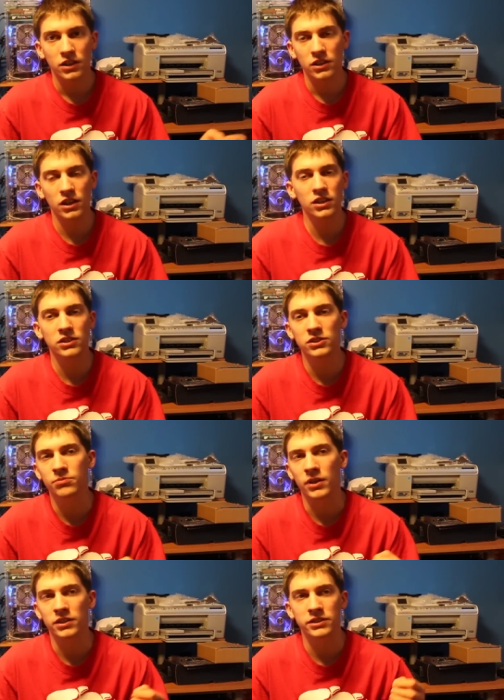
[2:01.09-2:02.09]

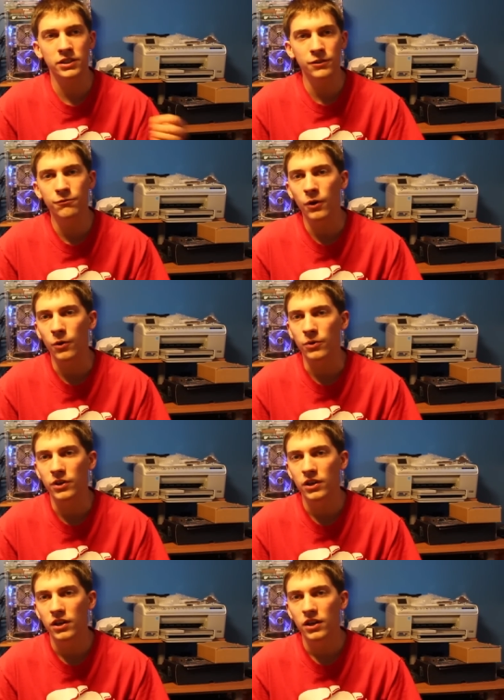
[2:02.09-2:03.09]
caused by a cell phone.